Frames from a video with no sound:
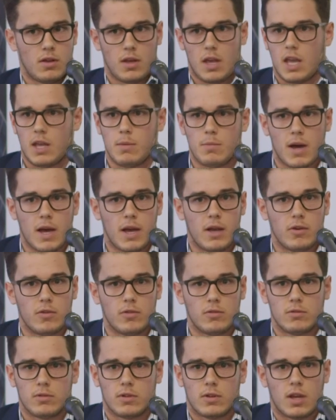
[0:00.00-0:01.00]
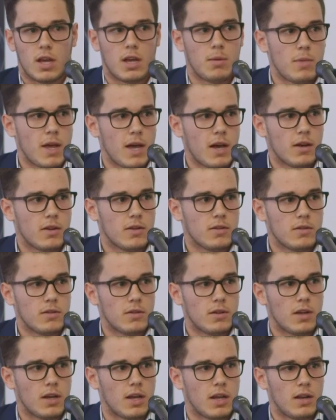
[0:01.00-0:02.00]
Email came out
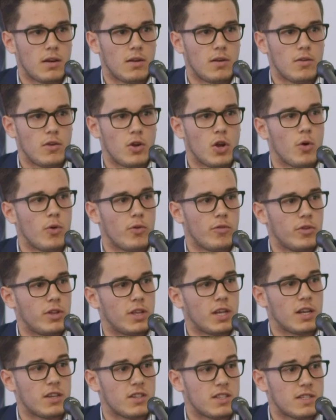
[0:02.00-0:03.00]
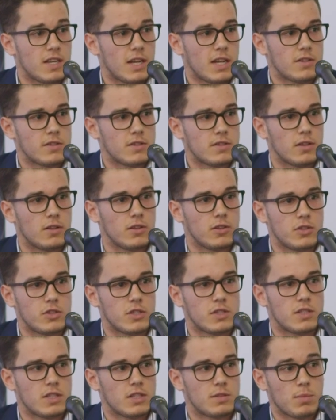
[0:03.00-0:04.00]
and no one really understands the
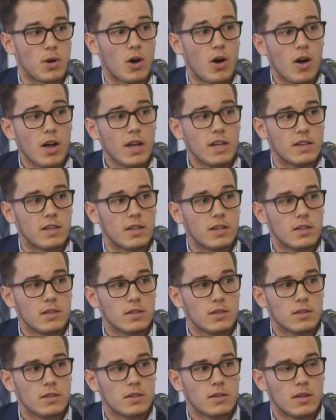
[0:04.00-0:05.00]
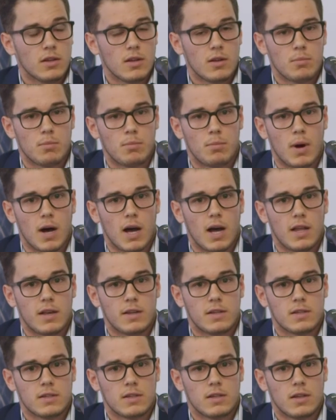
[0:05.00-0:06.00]
logistics behind it,
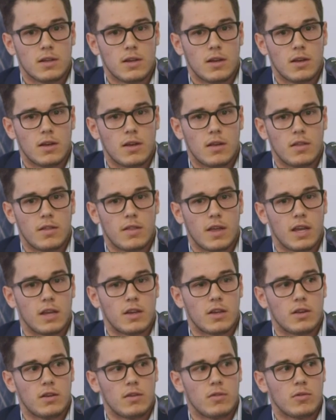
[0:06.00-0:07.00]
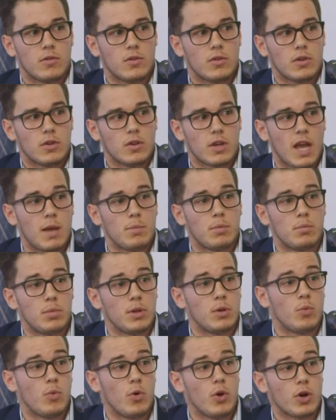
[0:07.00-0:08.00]
but they can
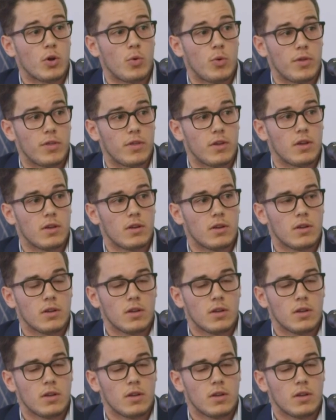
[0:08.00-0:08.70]
capably work with it.